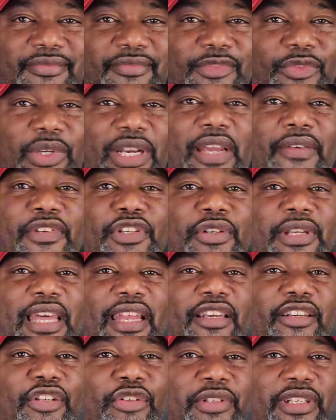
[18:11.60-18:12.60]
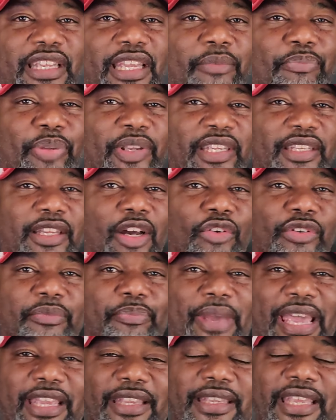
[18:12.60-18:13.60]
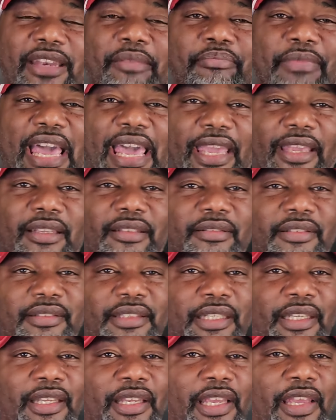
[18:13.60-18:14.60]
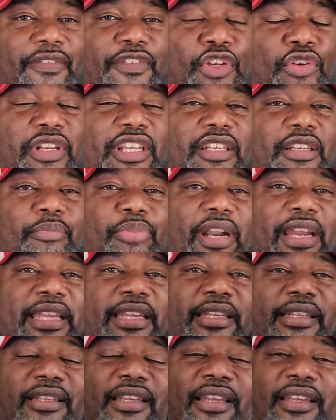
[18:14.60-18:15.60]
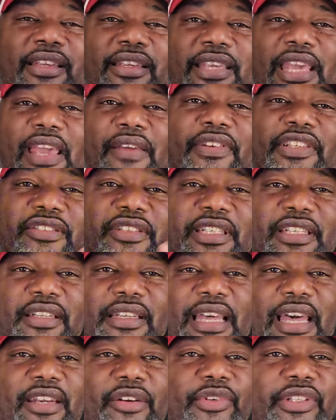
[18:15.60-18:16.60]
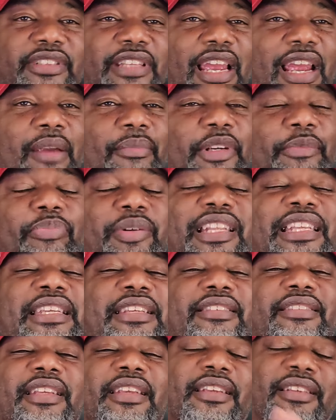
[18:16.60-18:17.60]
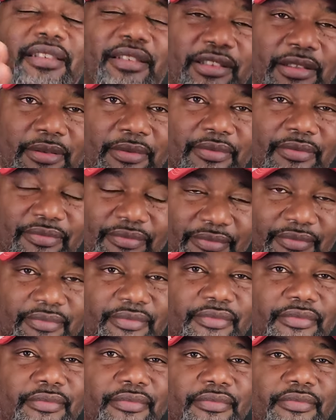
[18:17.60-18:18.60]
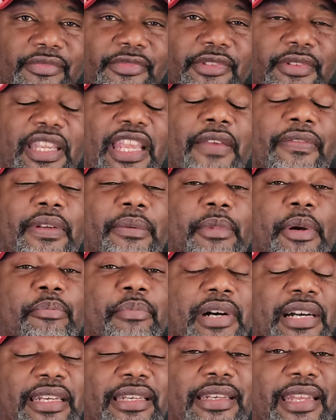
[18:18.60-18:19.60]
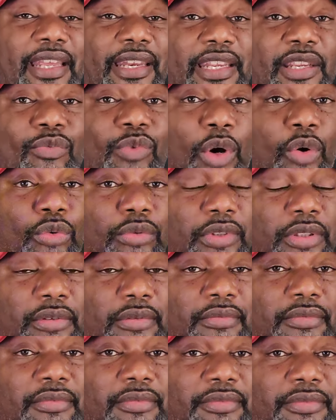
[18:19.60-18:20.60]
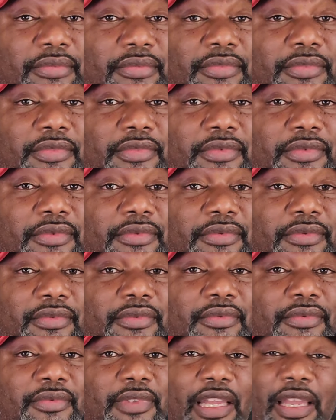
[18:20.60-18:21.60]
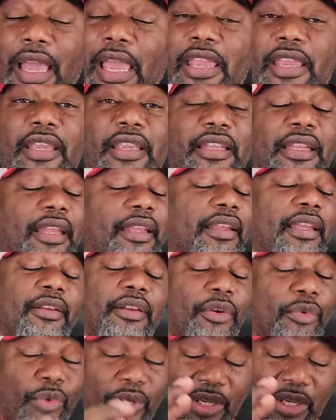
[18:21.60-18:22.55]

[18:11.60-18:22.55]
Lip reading: Whatever you got to do to get Pete Golden back, get him back. If you need to bring Kevin Steele out of retirement, please give him the money that he wants. I